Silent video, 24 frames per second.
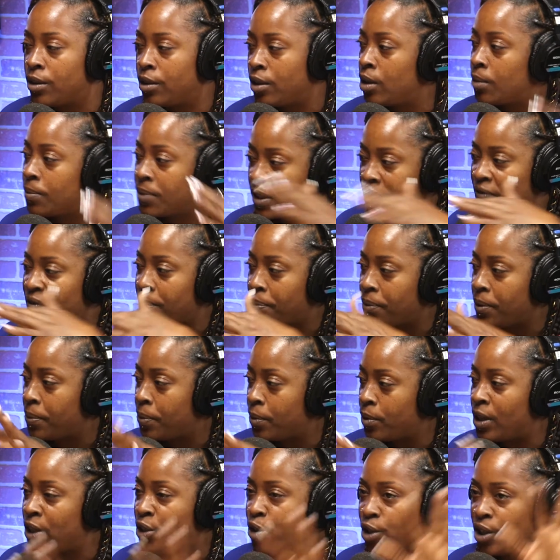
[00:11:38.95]
You know what I'm saying? From people
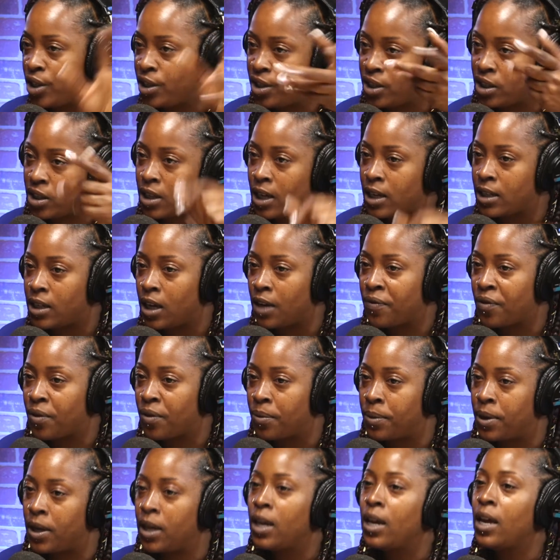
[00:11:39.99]
mm-hmm. that you can just like take
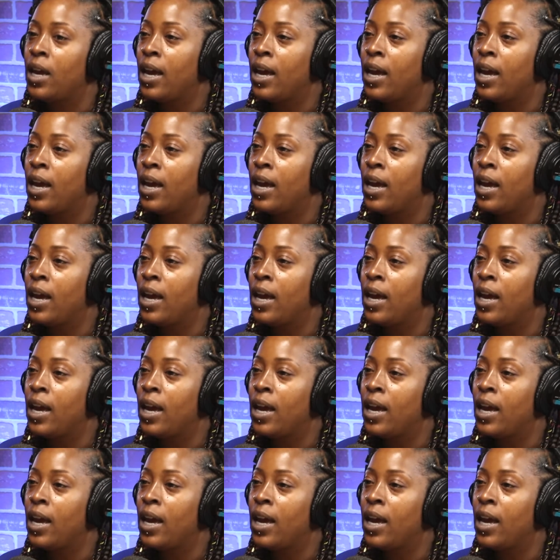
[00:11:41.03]
from it.